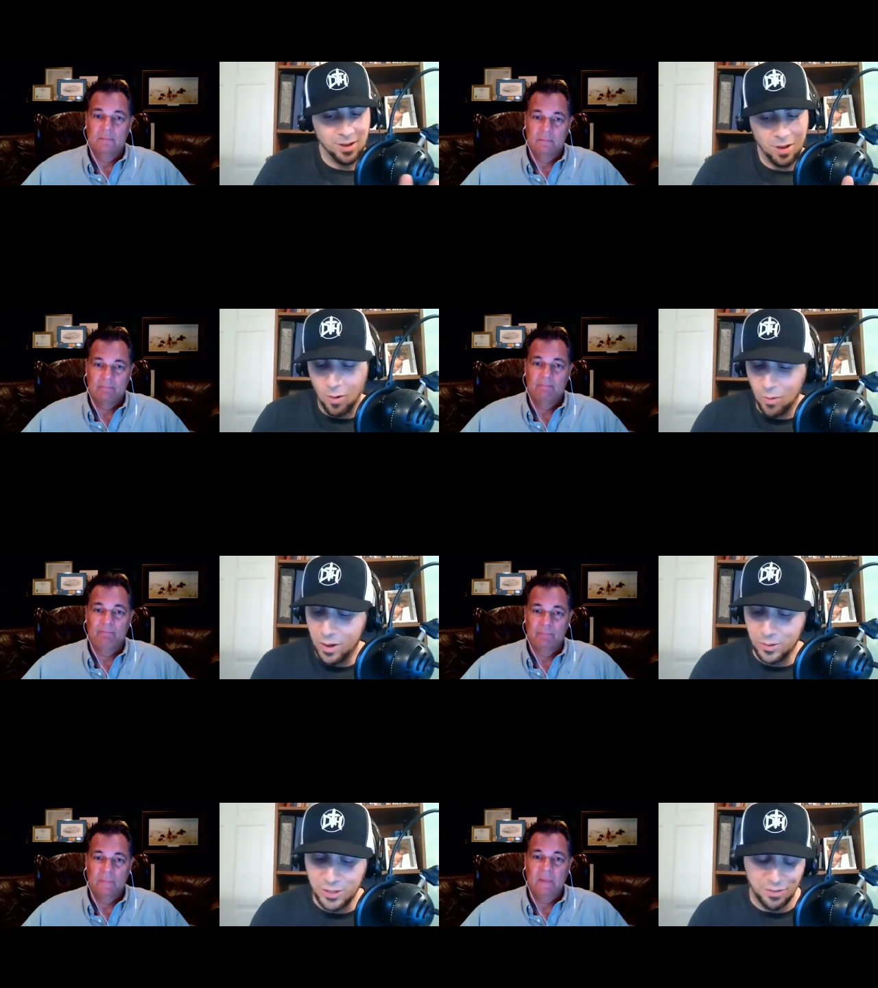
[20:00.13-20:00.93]
Speaker 1: whole
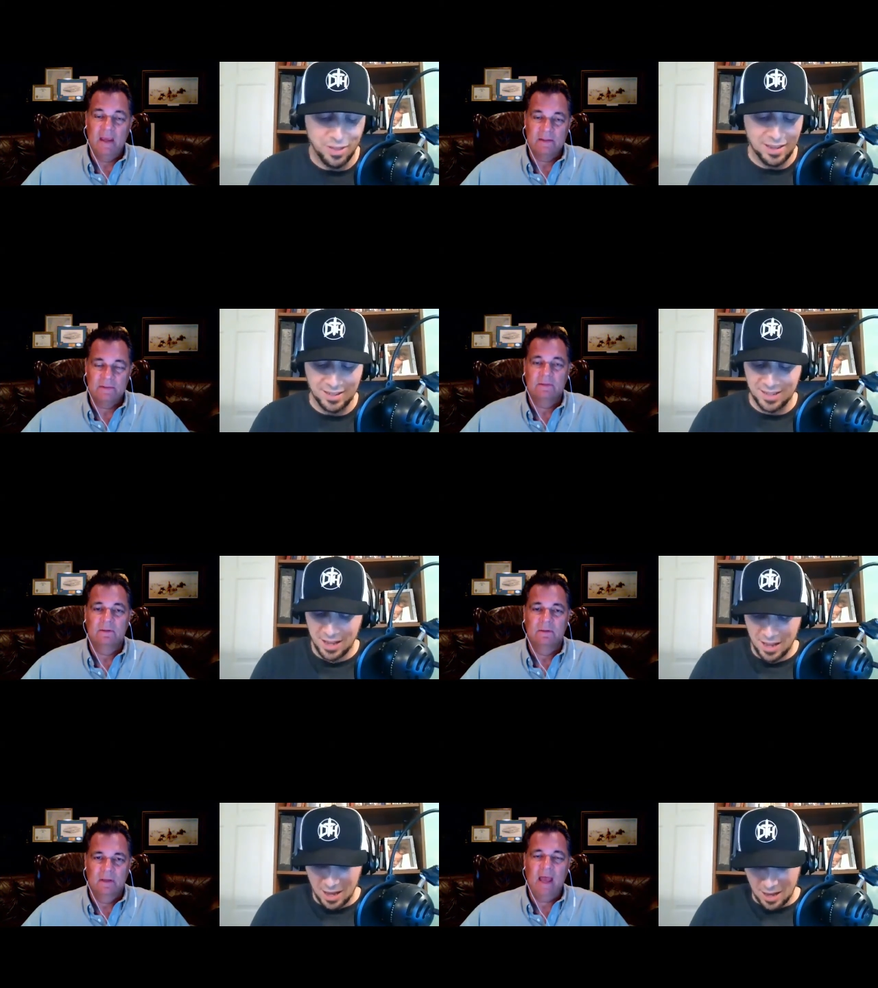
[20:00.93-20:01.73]
host yes, of things.
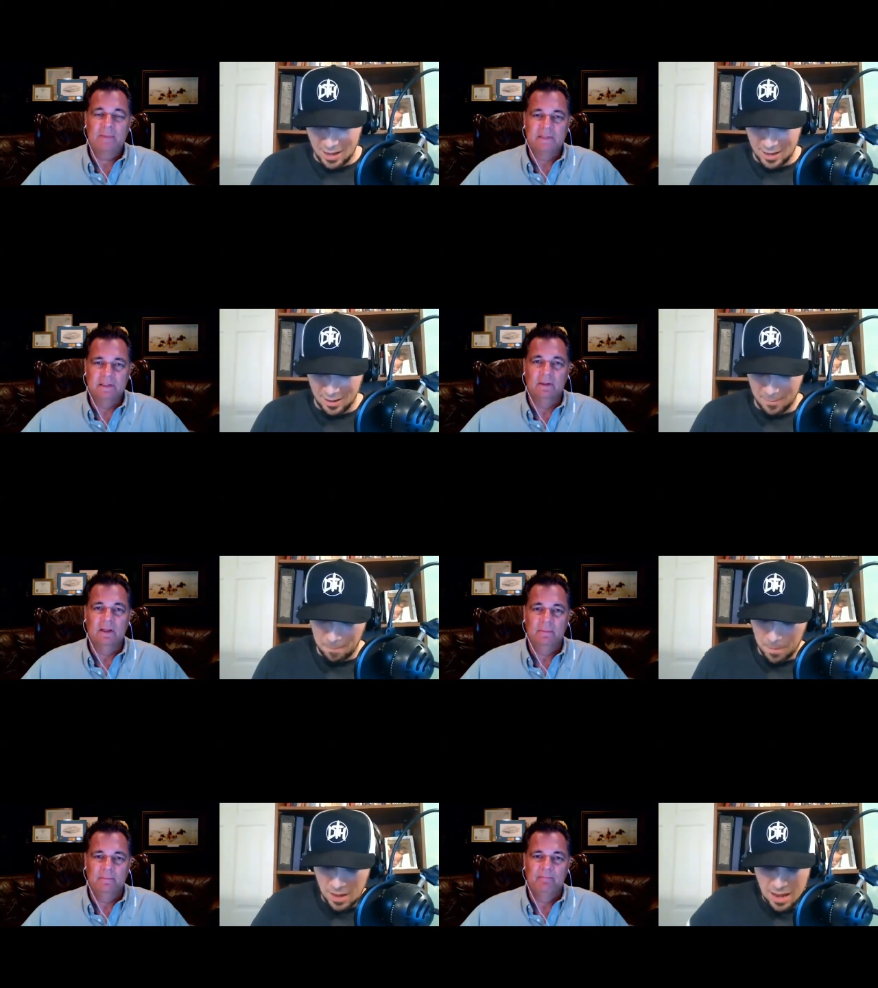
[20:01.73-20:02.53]
Speaker 2: Absolutely.
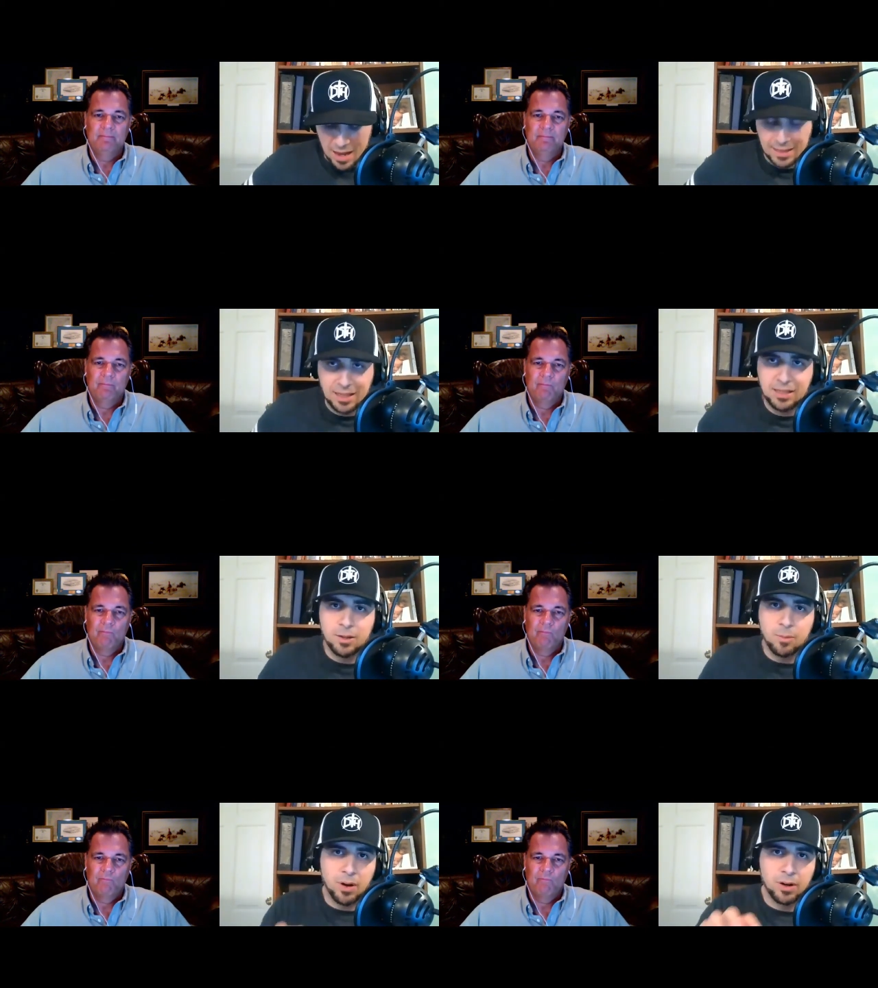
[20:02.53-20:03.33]
Speaker 1: I'd like to
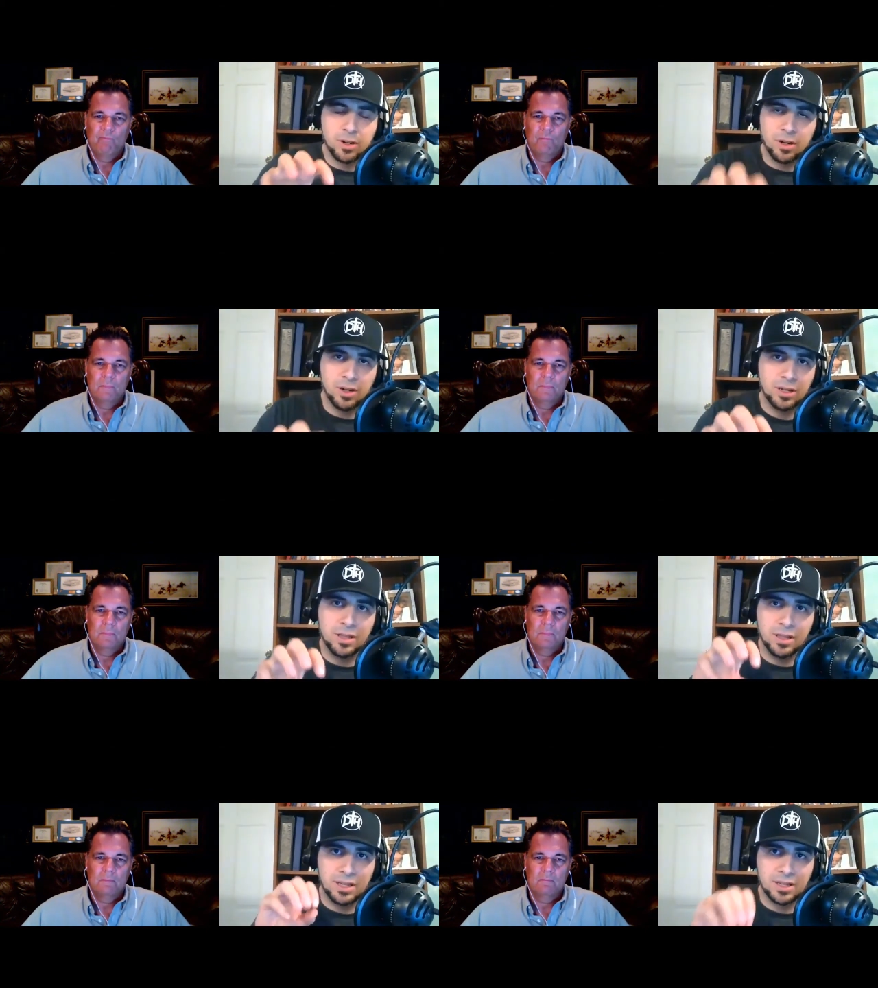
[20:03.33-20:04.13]
park on
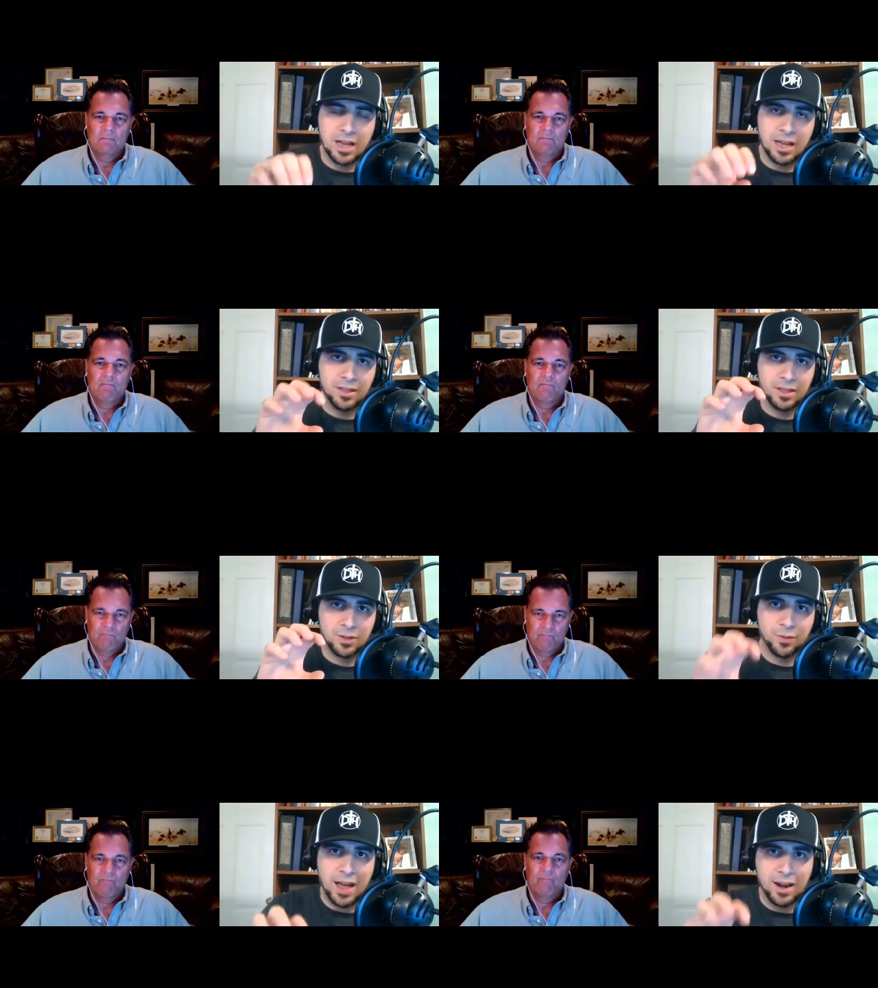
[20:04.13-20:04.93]
this uh, this
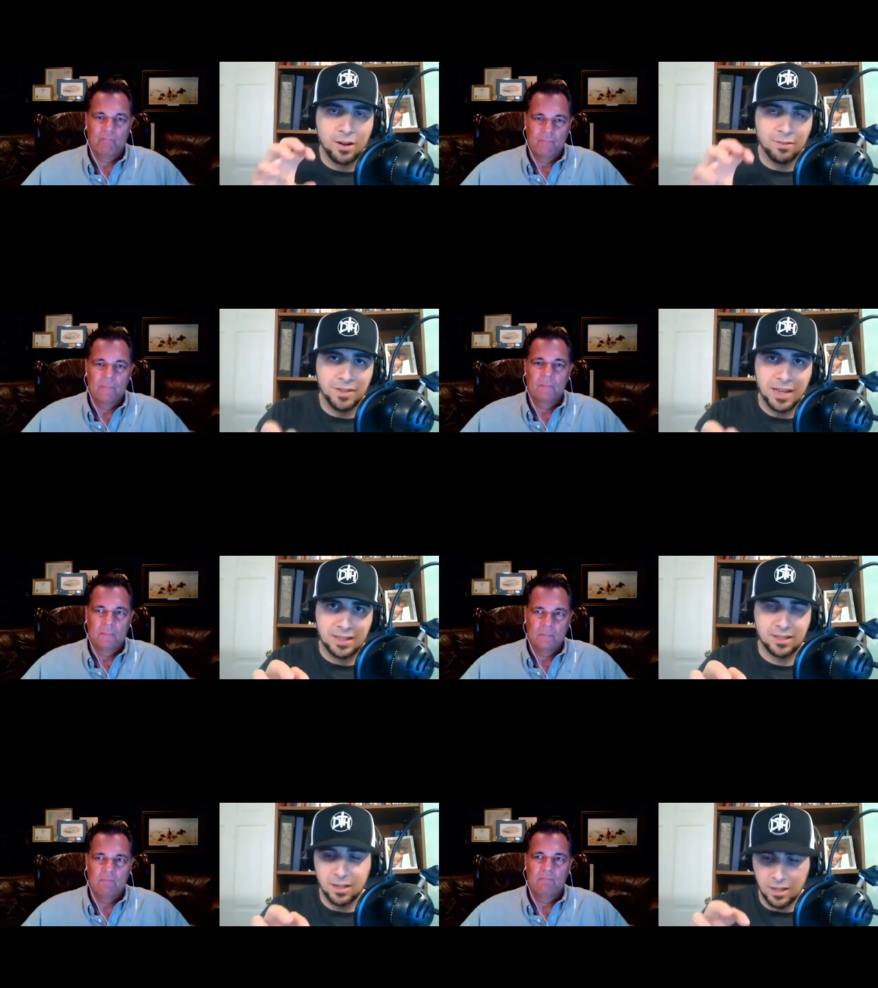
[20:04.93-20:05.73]
fire of
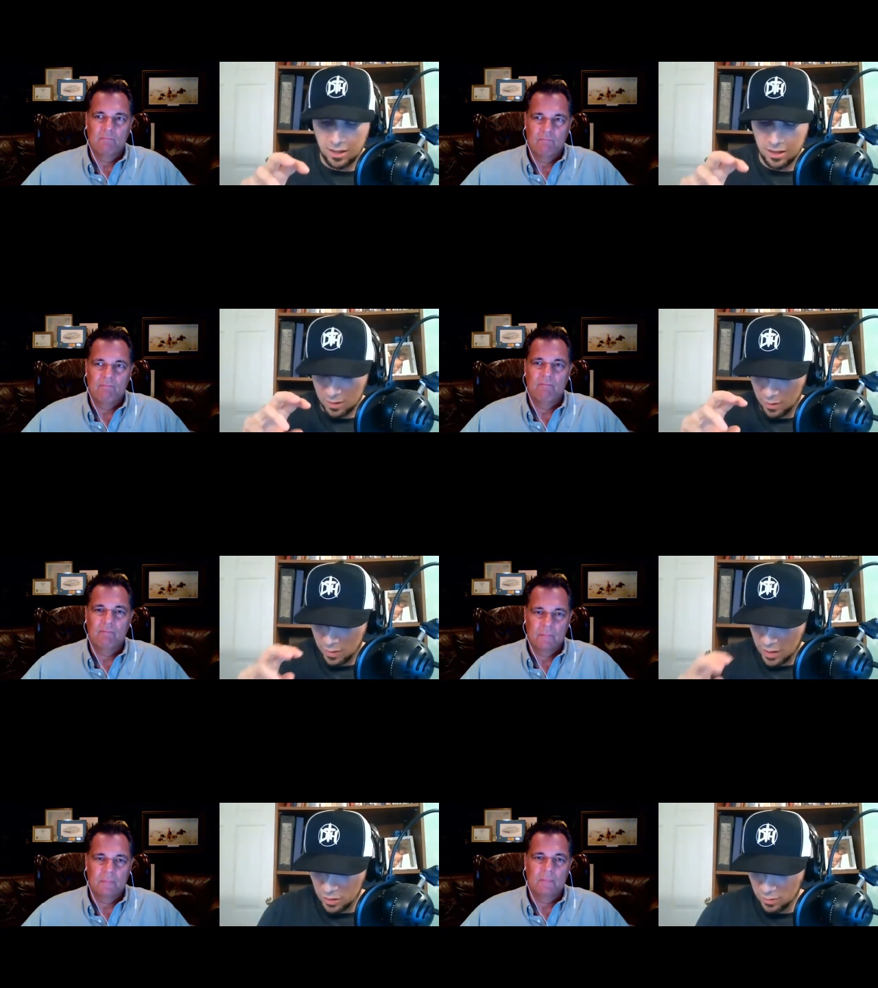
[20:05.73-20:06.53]
destiny
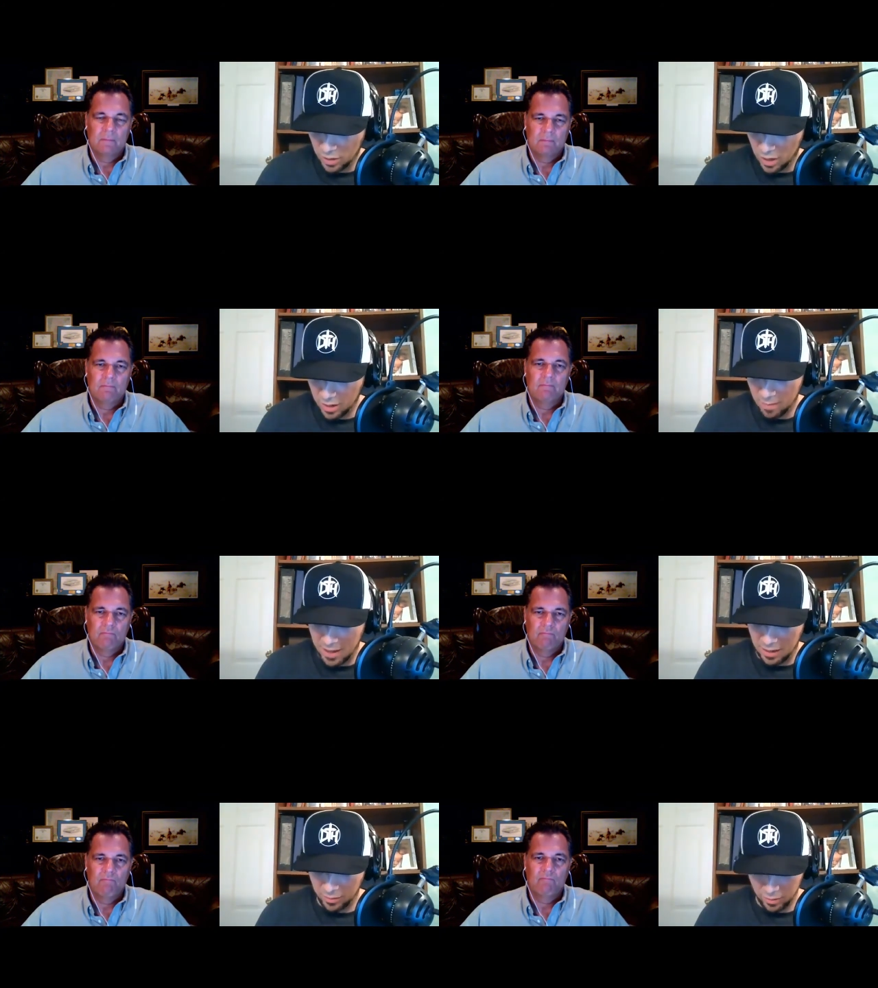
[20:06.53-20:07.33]
that you talk
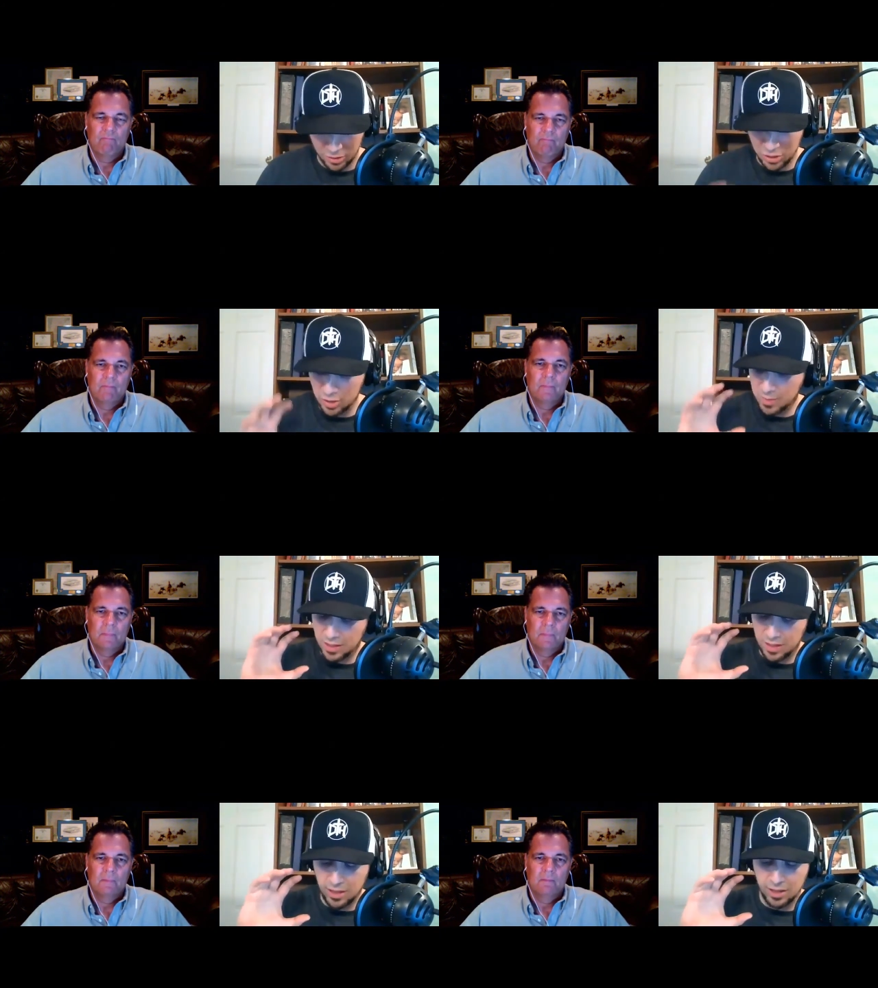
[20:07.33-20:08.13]
about, or excuse me, the,
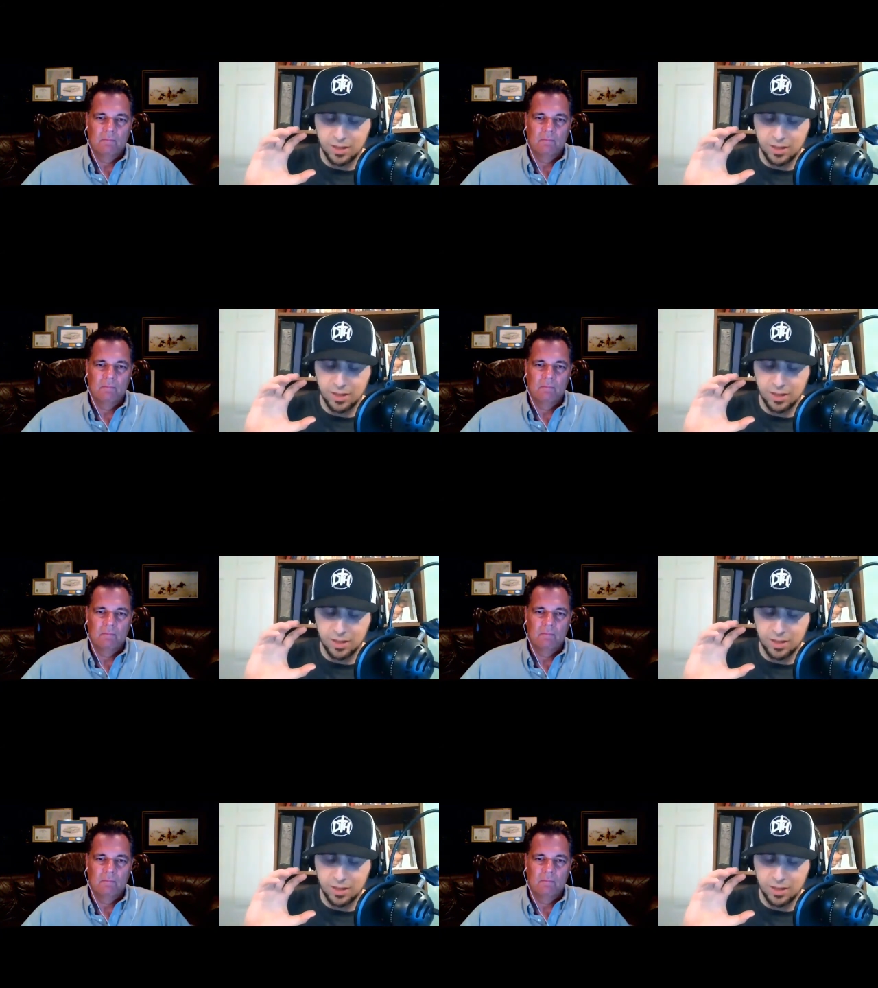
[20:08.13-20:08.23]
the,